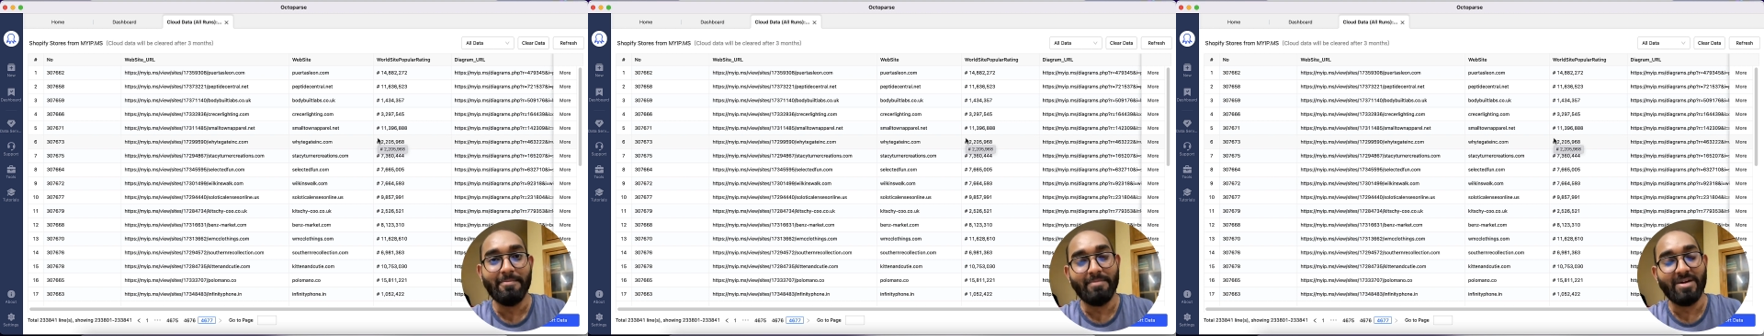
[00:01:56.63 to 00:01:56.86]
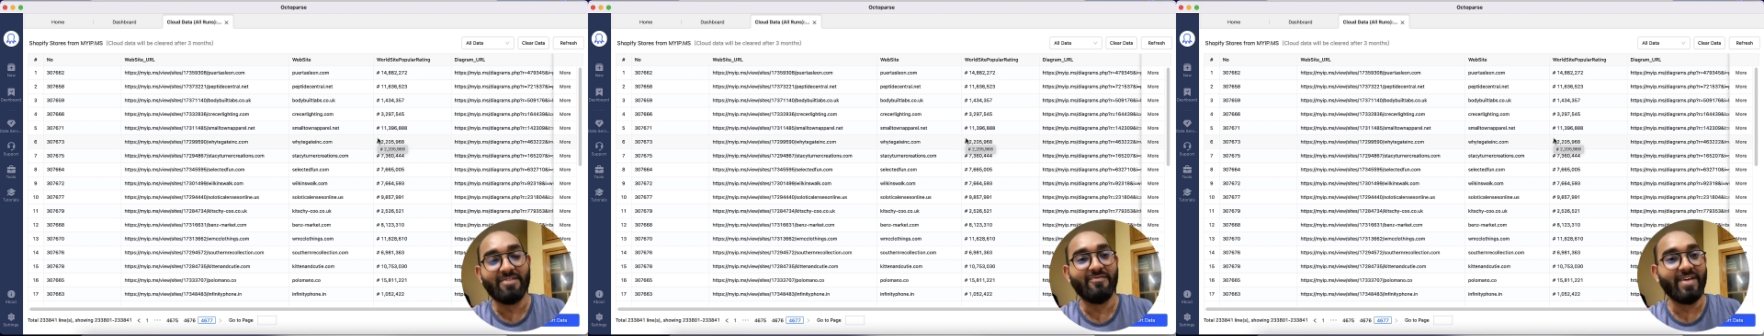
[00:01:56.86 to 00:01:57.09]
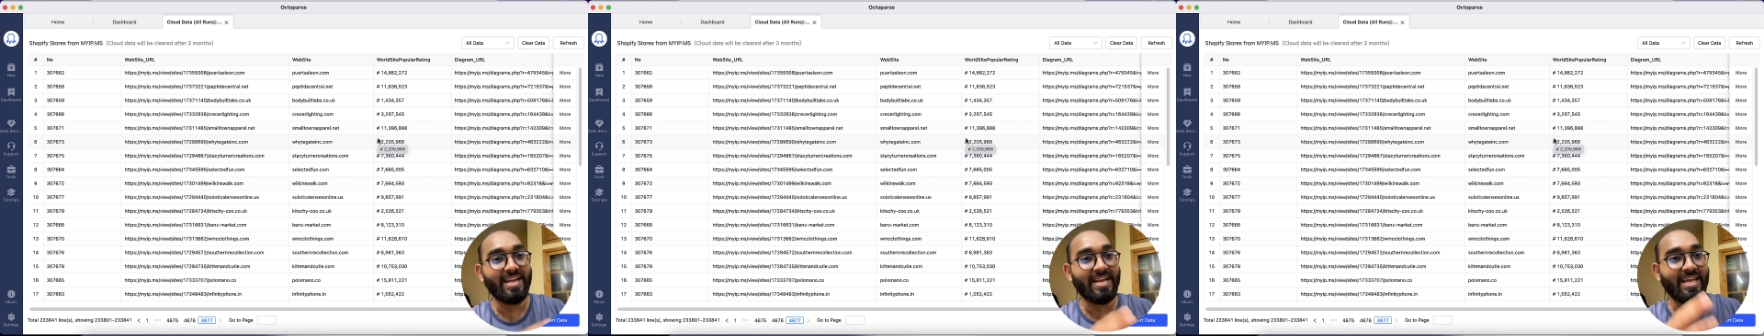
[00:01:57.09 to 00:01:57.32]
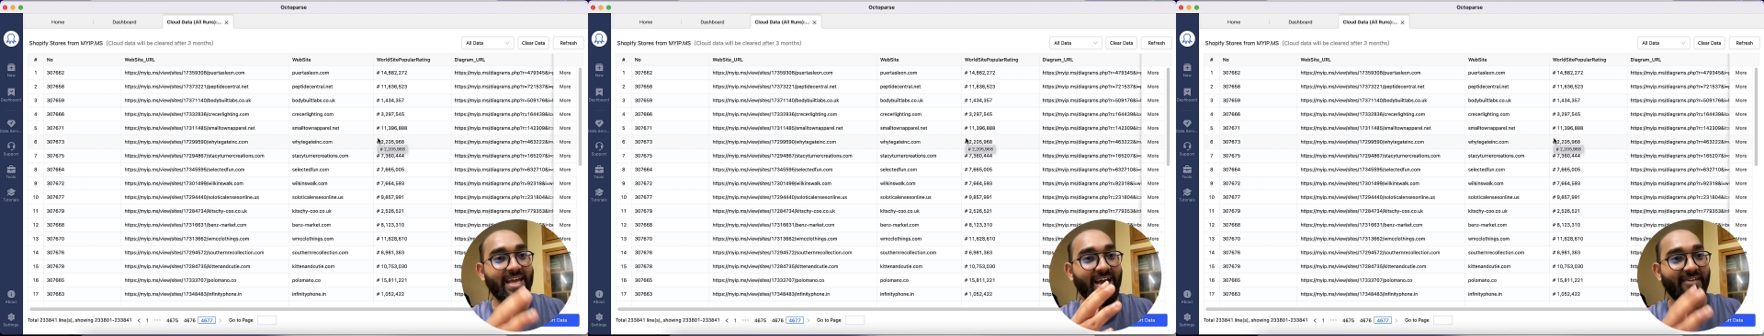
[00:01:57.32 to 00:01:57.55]
but
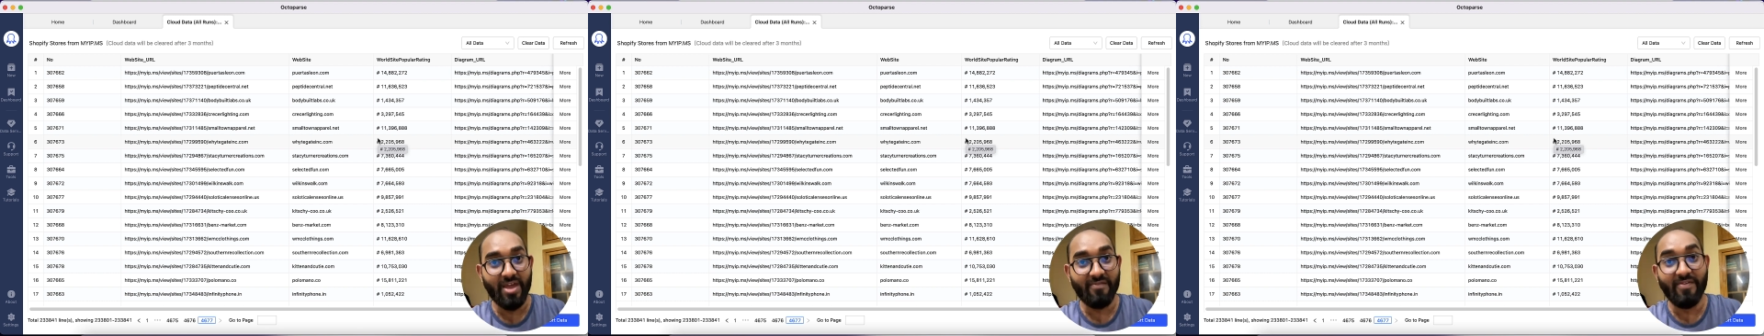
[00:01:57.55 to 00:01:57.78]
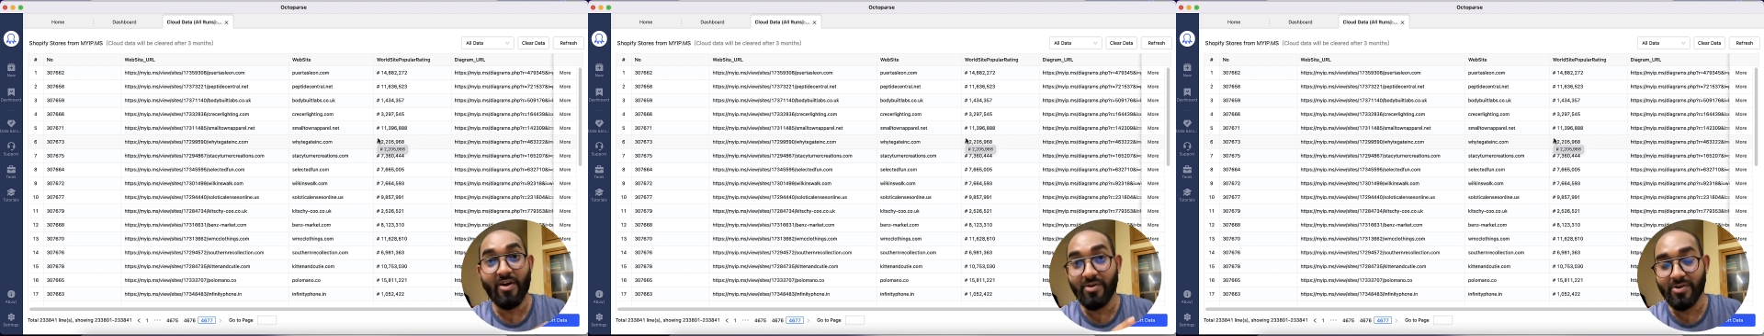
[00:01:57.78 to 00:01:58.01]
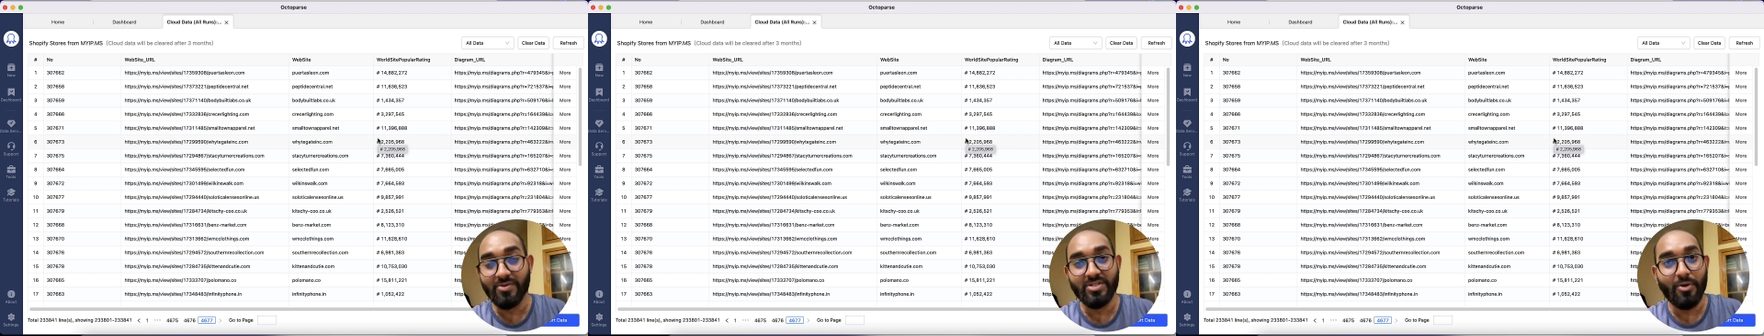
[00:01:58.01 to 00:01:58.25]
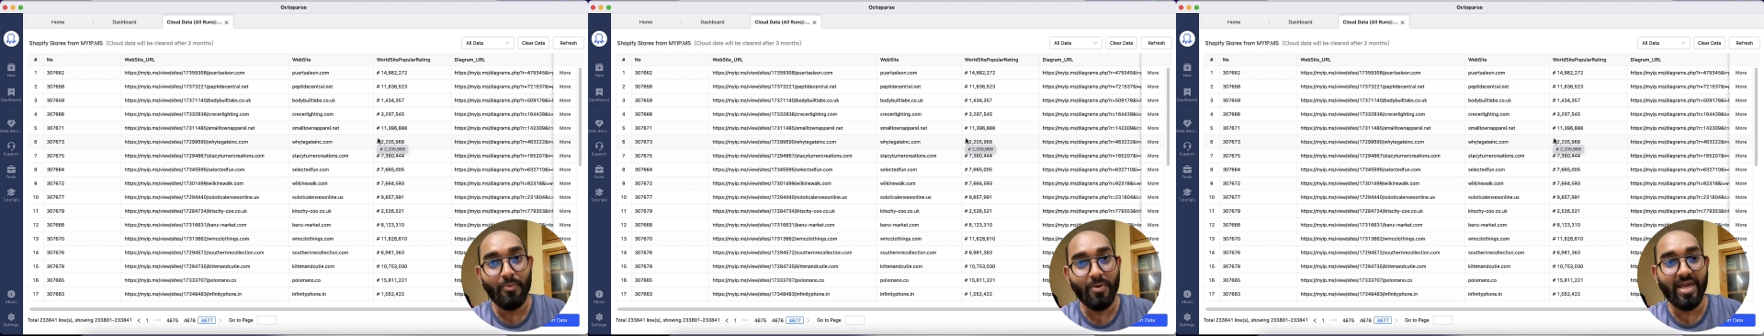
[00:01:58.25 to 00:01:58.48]
finally I found out
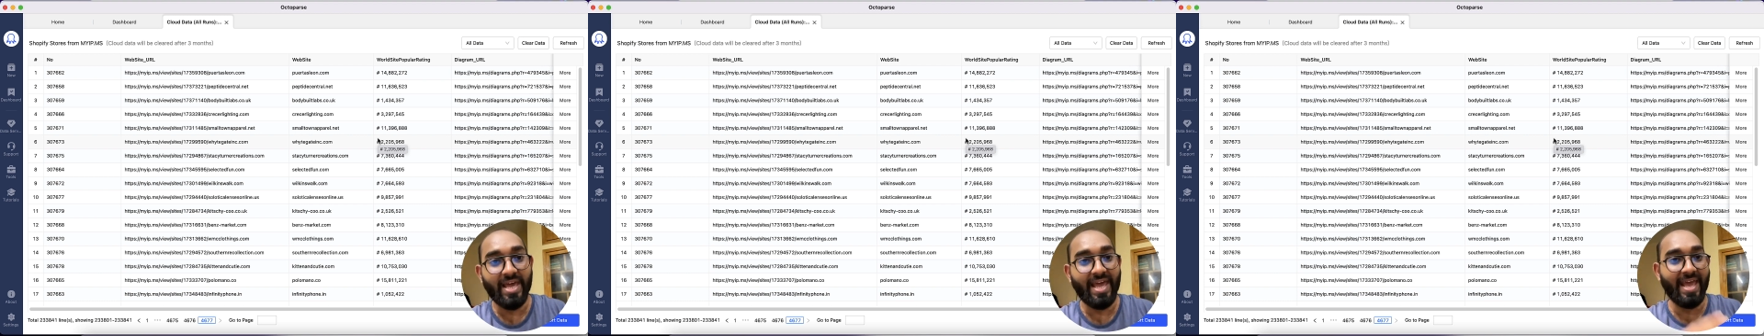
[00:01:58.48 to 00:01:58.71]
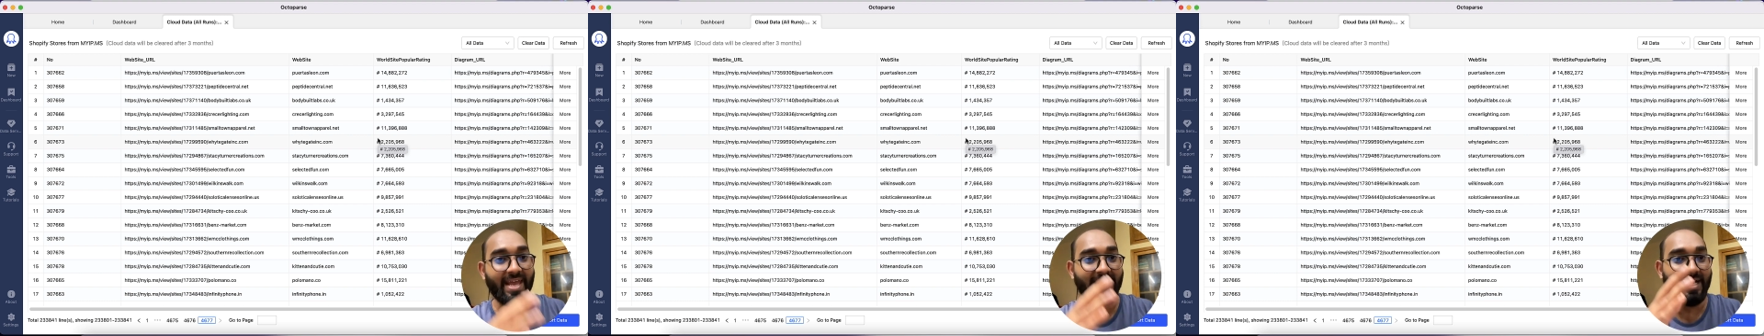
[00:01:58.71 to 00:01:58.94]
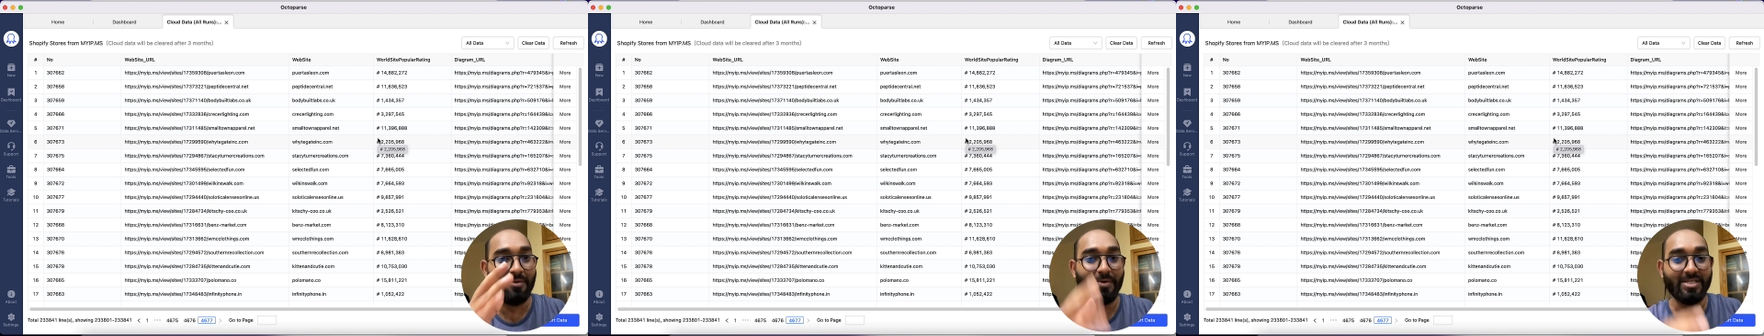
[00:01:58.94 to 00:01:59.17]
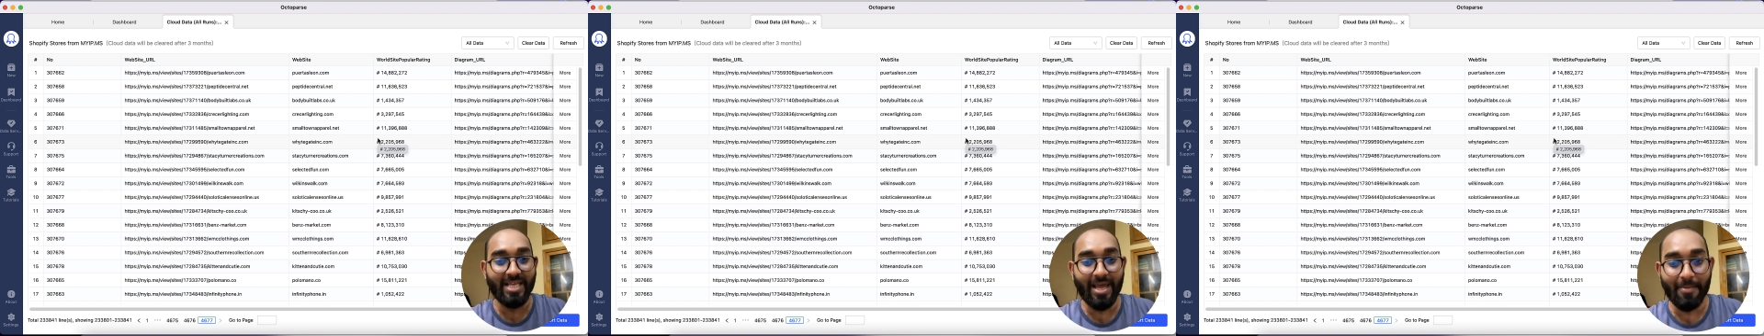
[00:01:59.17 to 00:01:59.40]
the way and I
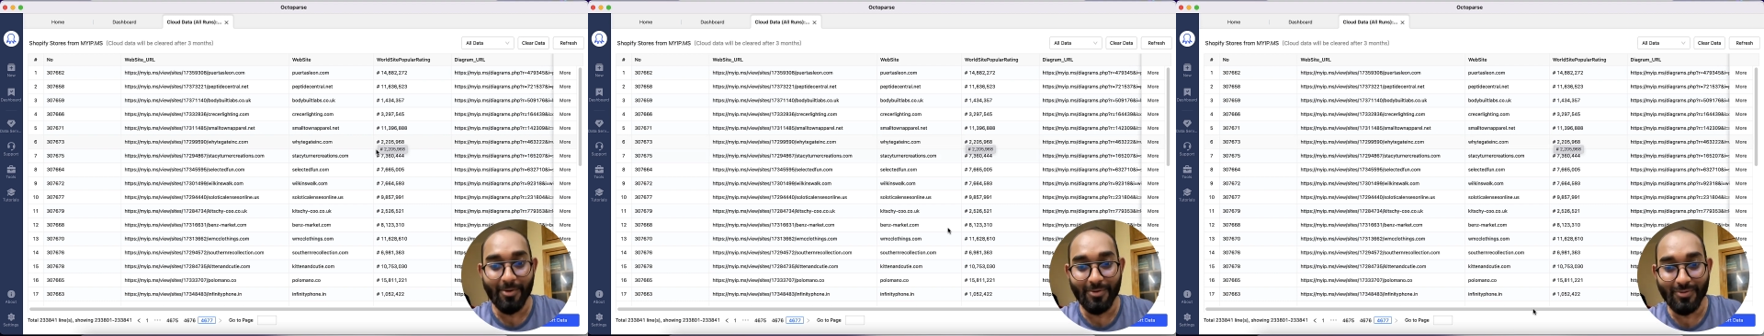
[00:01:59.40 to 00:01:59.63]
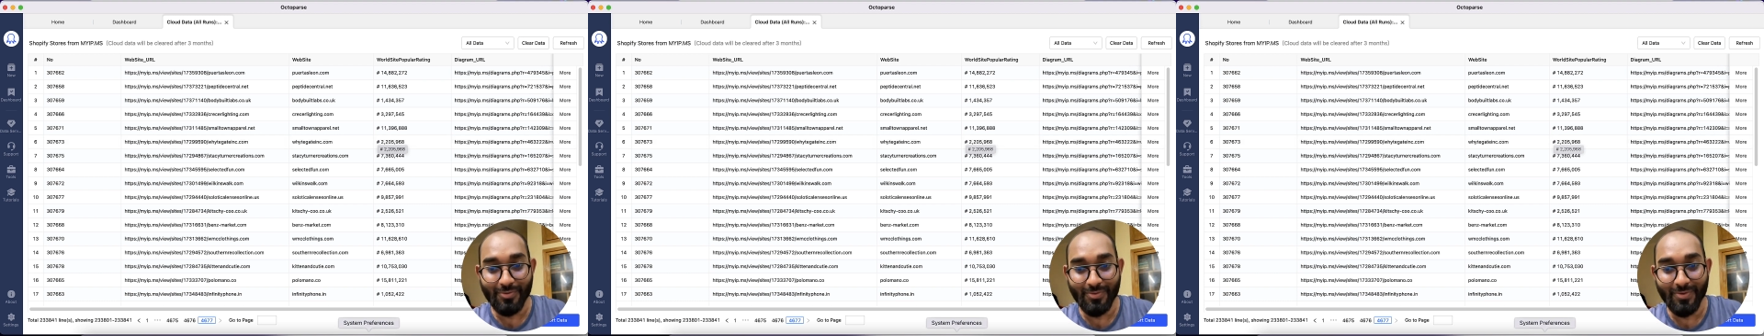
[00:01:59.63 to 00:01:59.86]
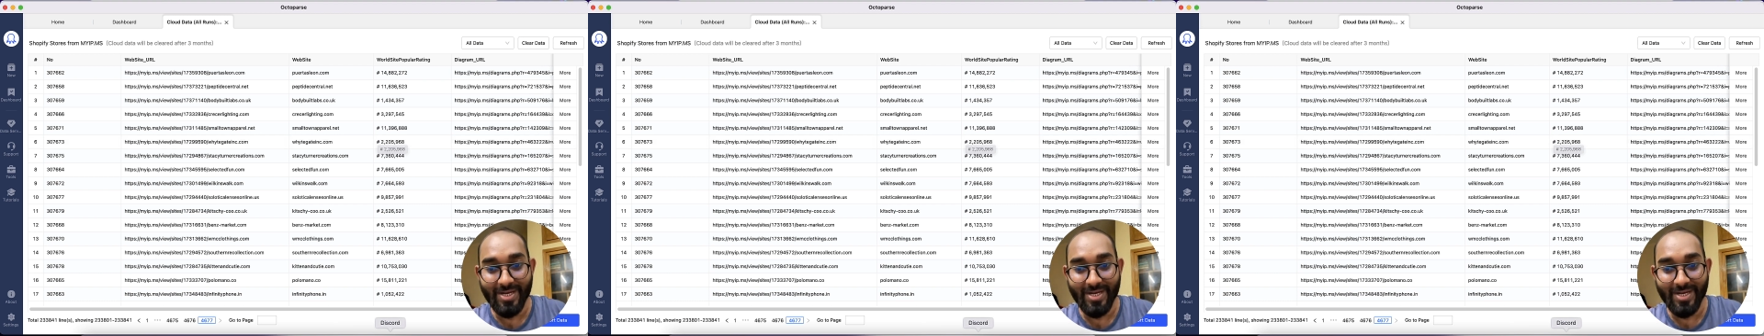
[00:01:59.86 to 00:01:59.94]
was able to